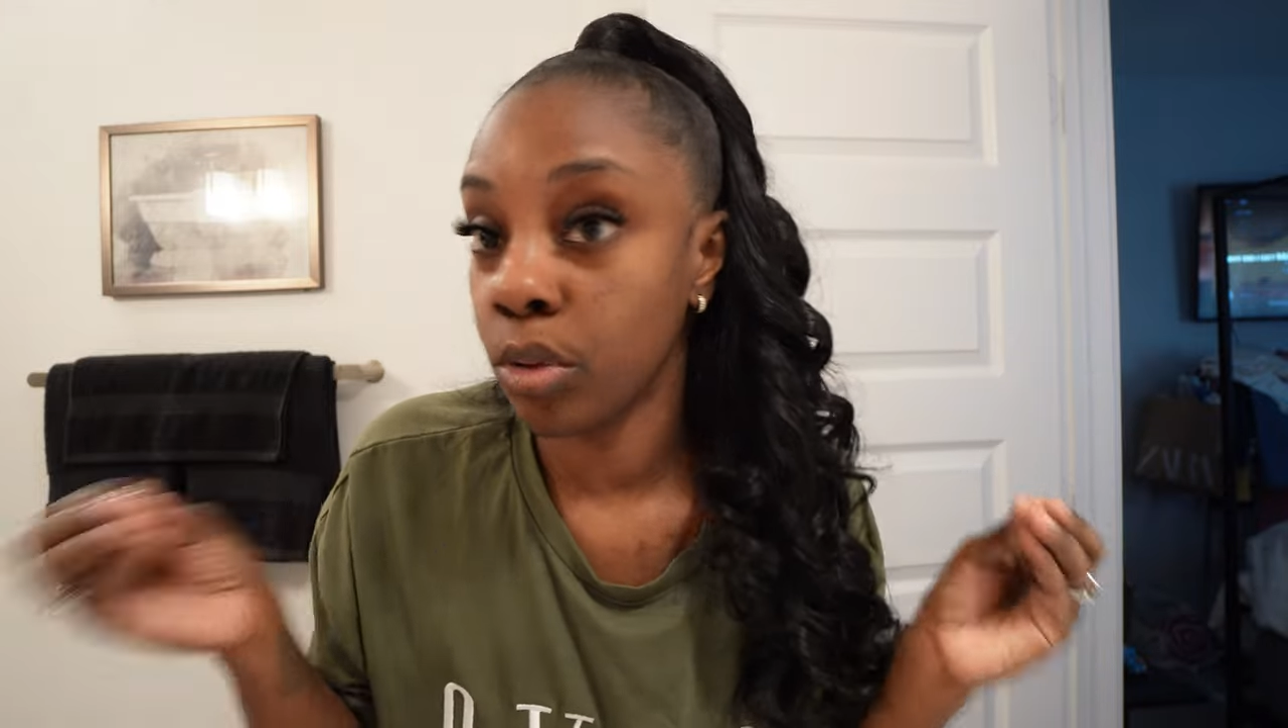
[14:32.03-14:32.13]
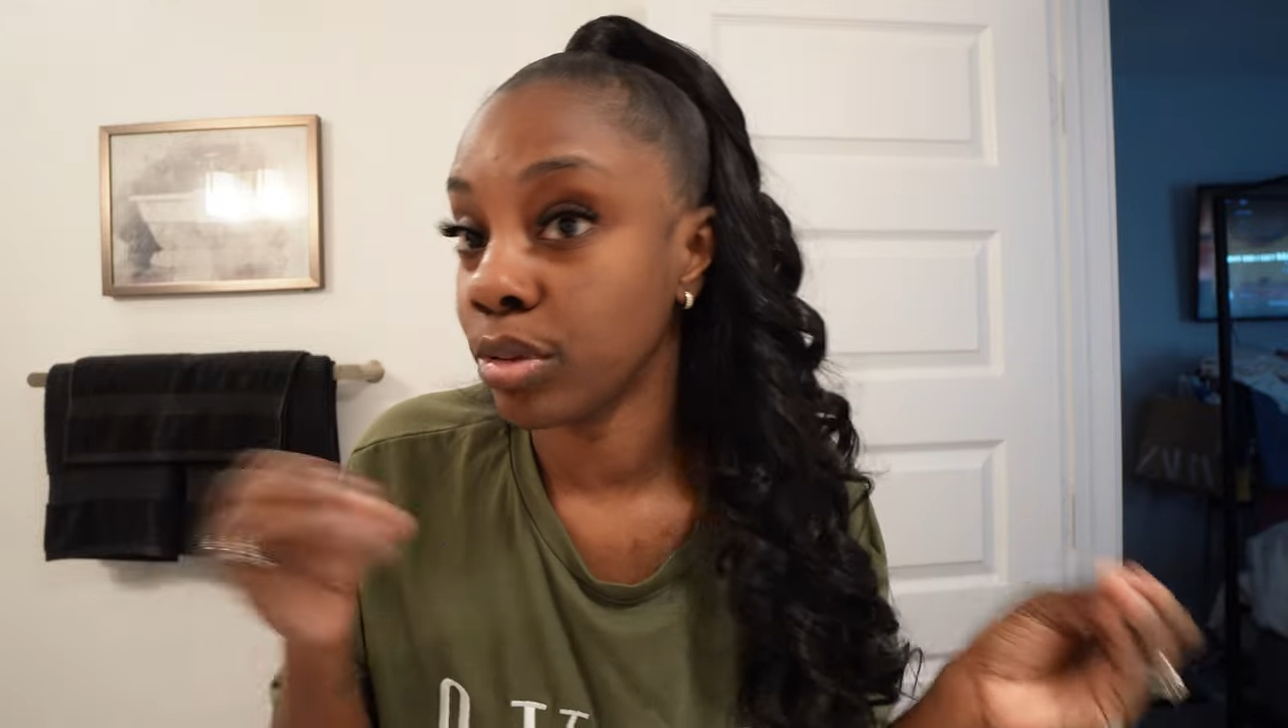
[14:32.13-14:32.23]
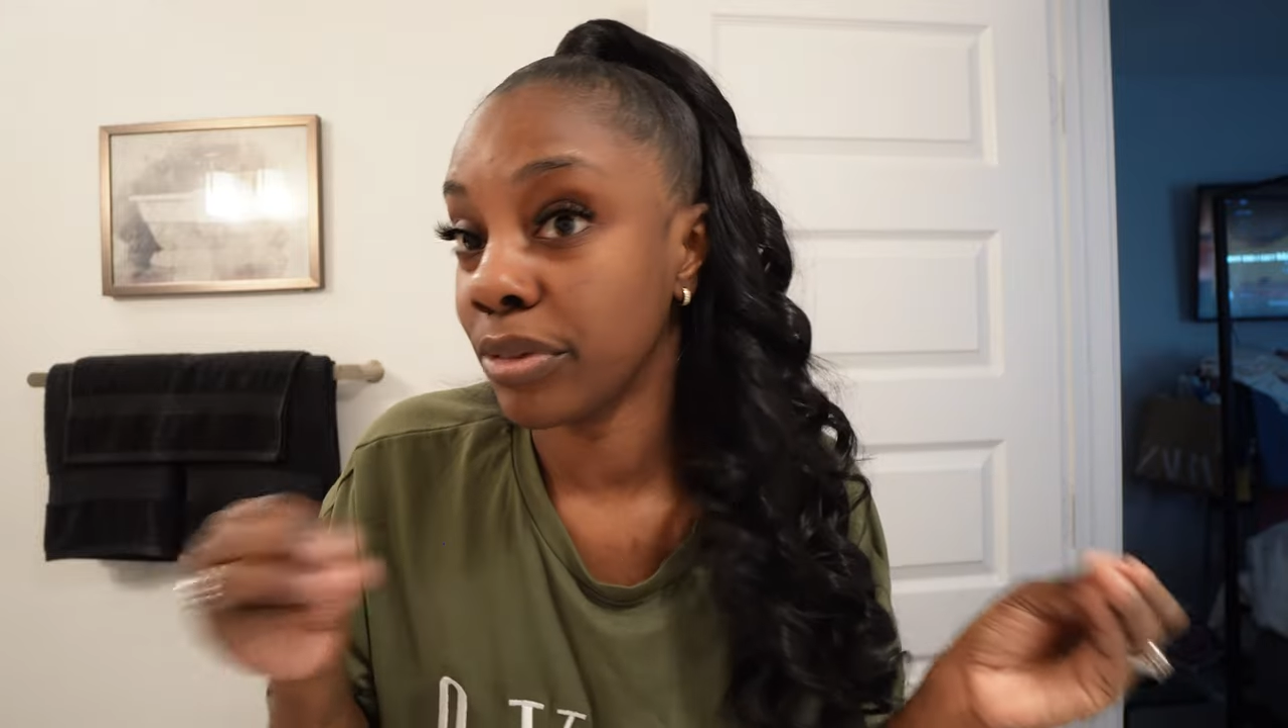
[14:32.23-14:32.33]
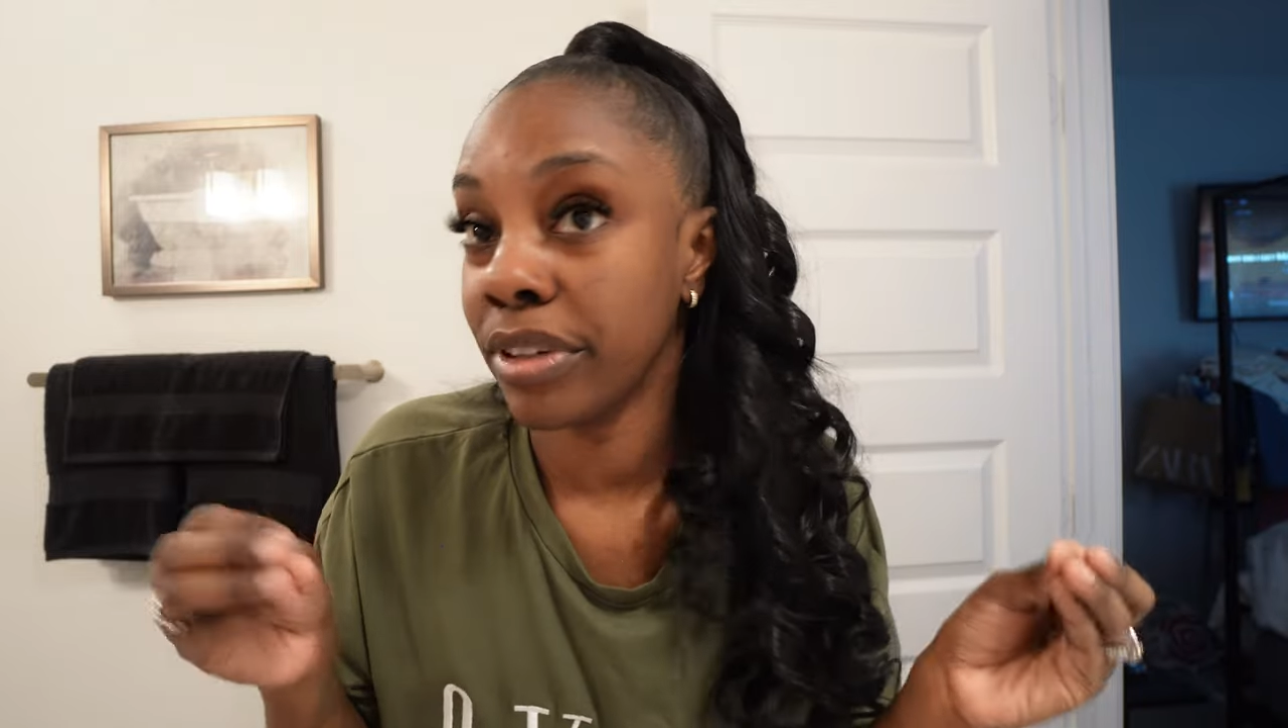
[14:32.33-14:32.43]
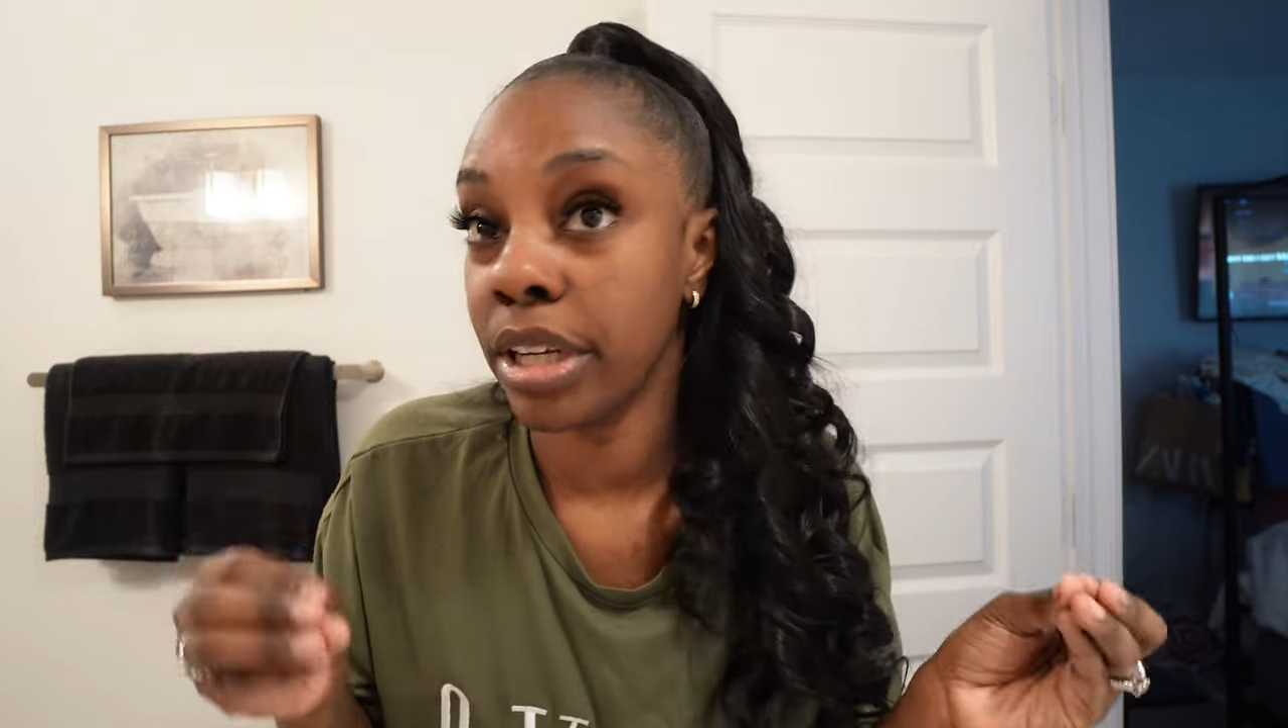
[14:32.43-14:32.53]

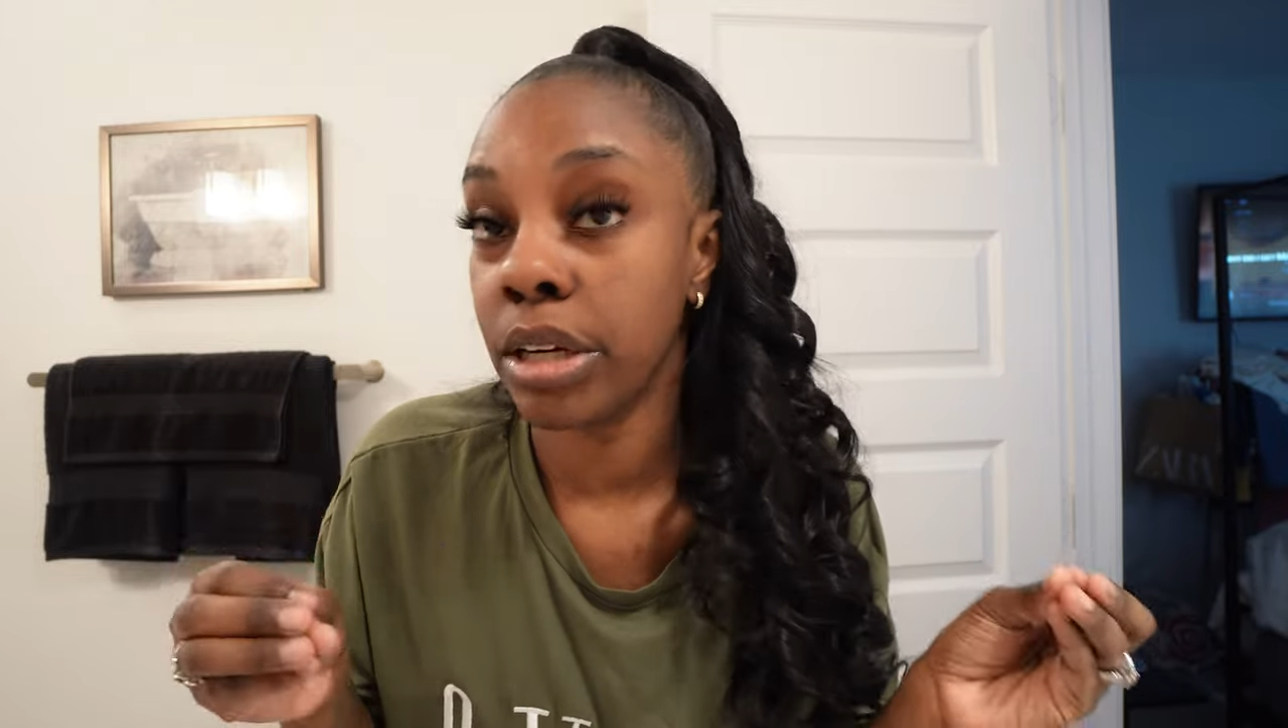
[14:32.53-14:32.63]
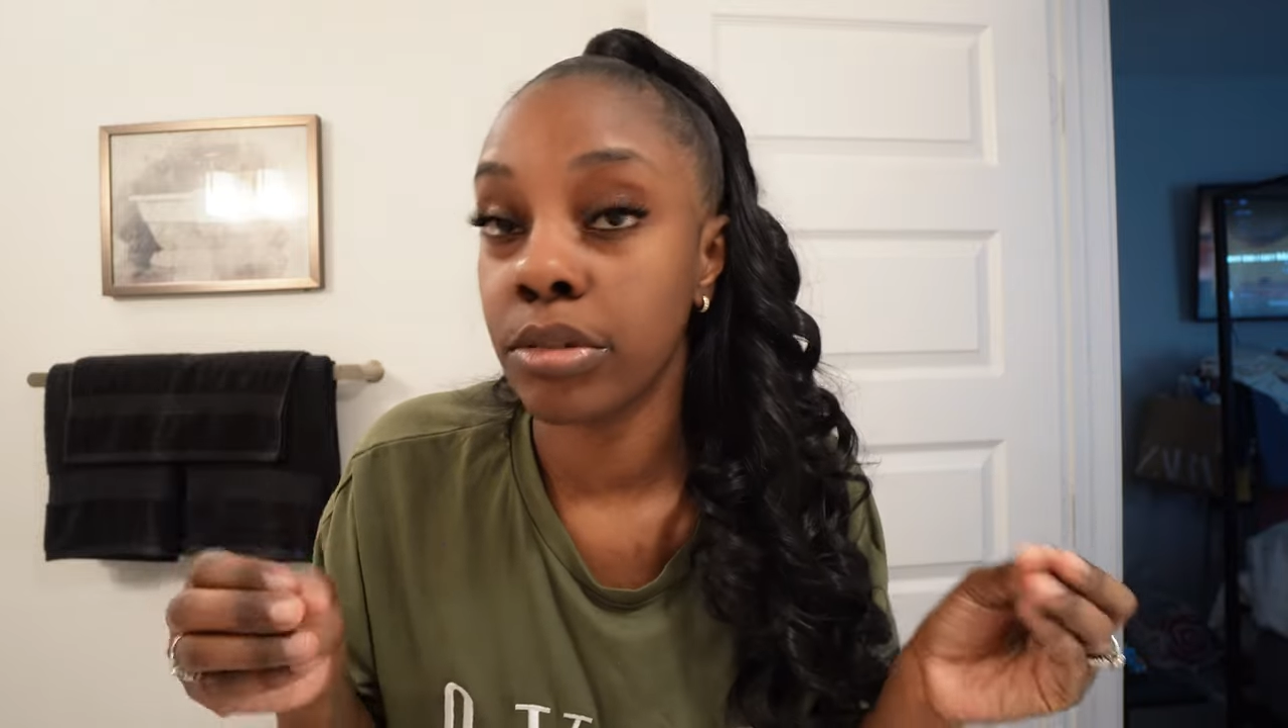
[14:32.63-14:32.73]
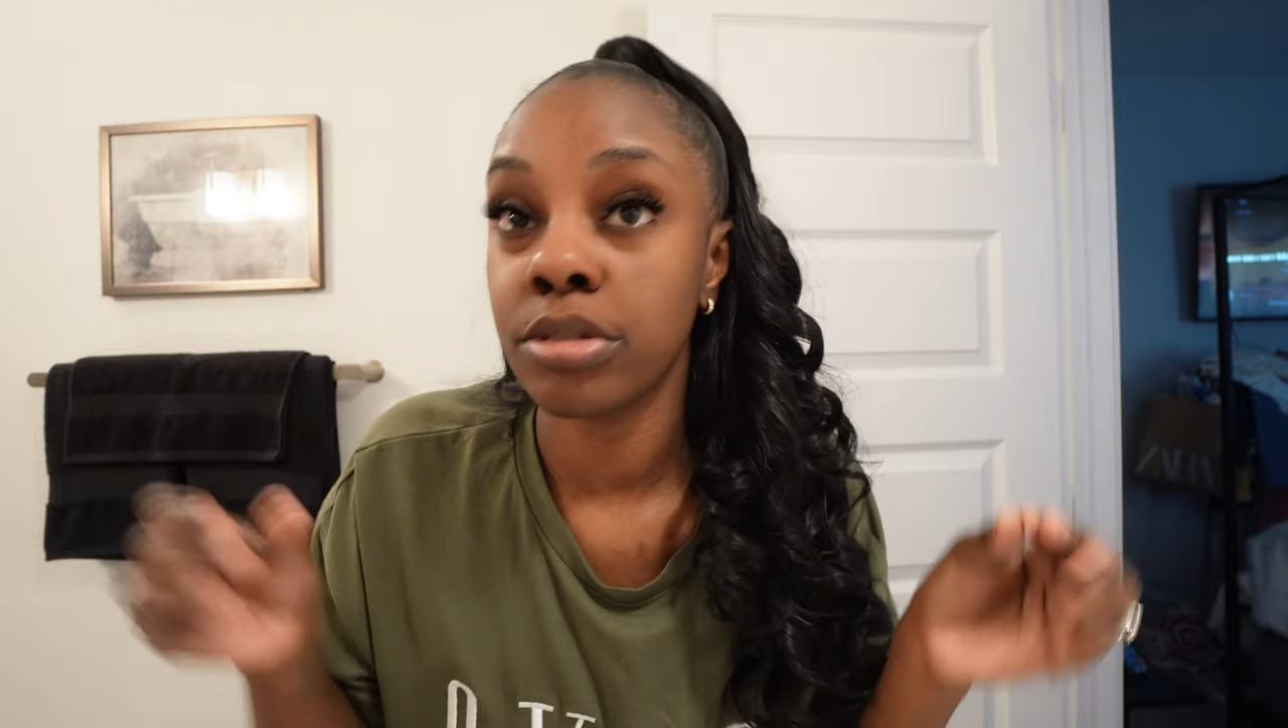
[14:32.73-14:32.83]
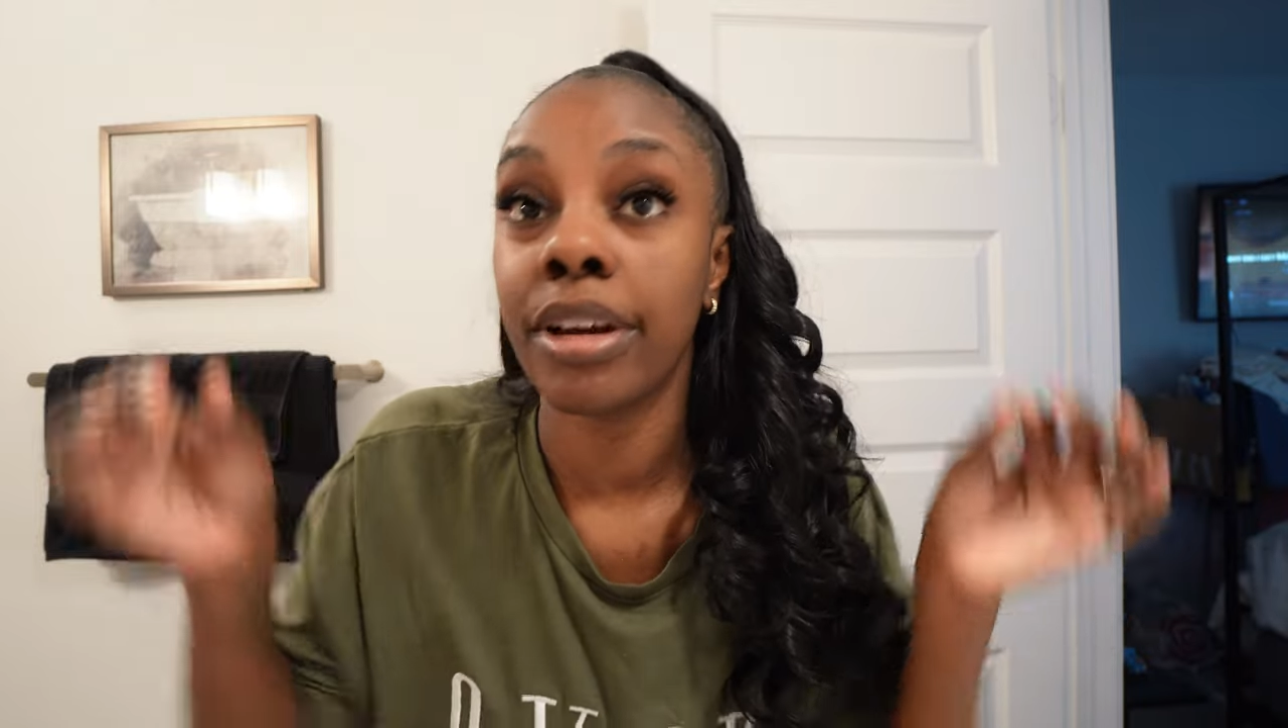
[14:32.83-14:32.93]
older videos.